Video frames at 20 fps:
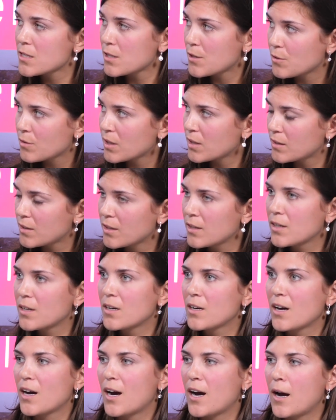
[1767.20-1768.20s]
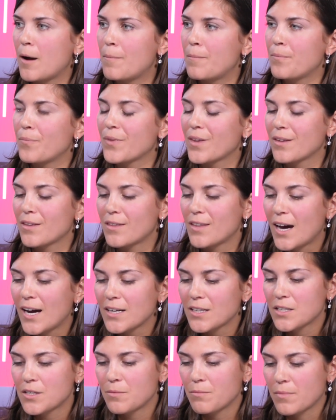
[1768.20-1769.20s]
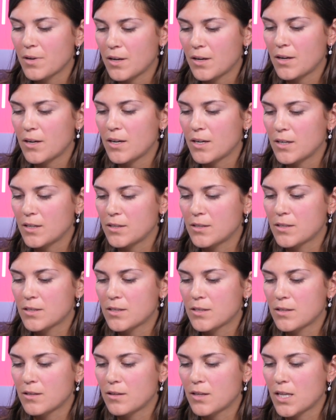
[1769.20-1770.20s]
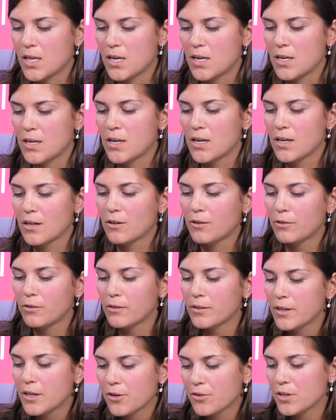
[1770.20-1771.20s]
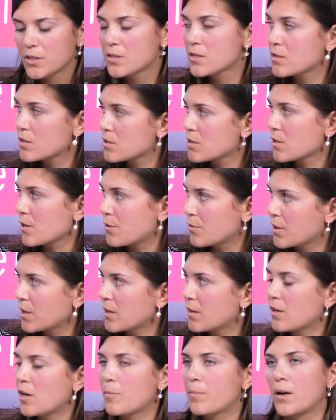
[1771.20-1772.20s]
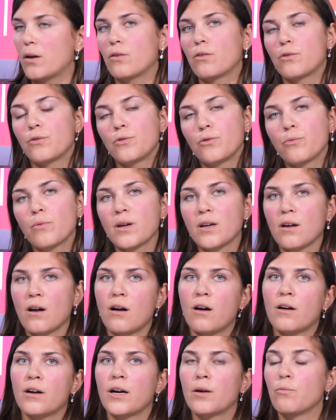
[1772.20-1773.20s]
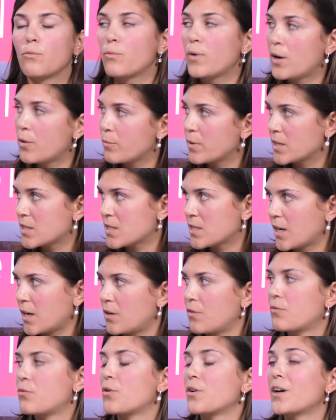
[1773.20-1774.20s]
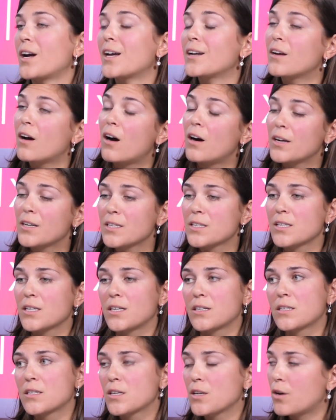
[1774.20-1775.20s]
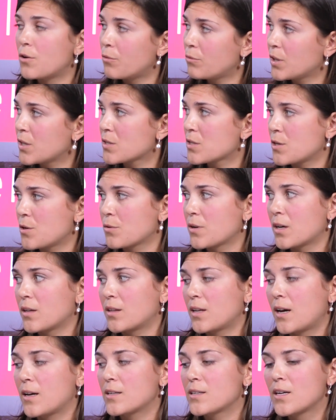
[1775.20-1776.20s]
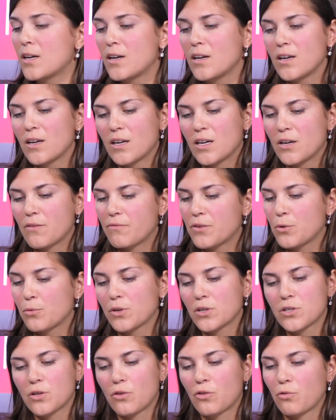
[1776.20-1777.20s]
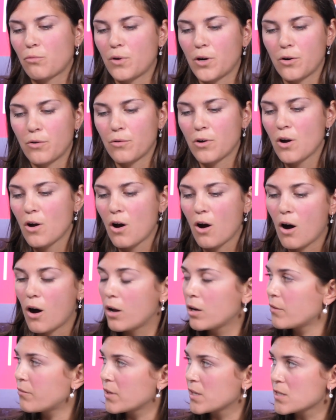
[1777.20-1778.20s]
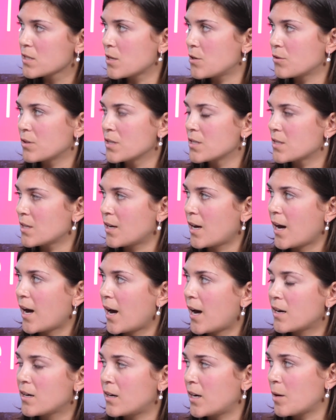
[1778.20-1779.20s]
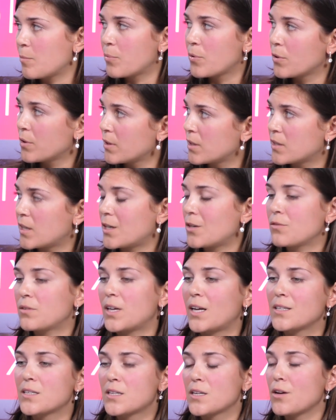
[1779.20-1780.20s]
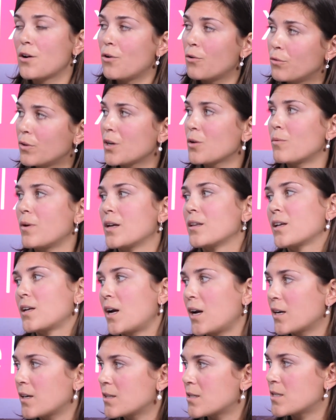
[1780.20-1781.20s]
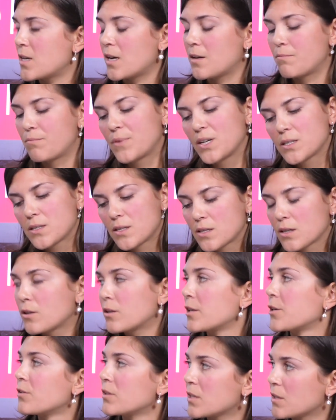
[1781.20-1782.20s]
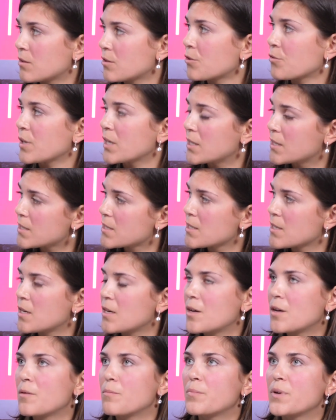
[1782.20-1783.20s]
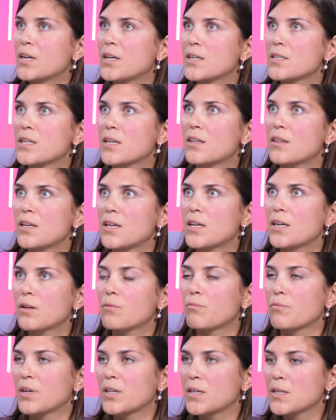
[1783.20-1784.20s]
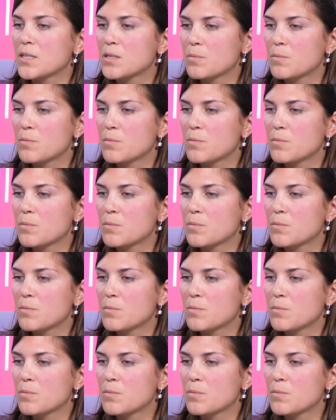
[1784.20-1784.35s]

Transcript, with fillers: slogan, um, that to me is the clearest slogan about who we are and what we stand for. And honestly, it's the only slogan that if you were to throw all of these slogans in a hat and I pull it out, that's the only one that I could say this is clearly the Greens. Because I think it really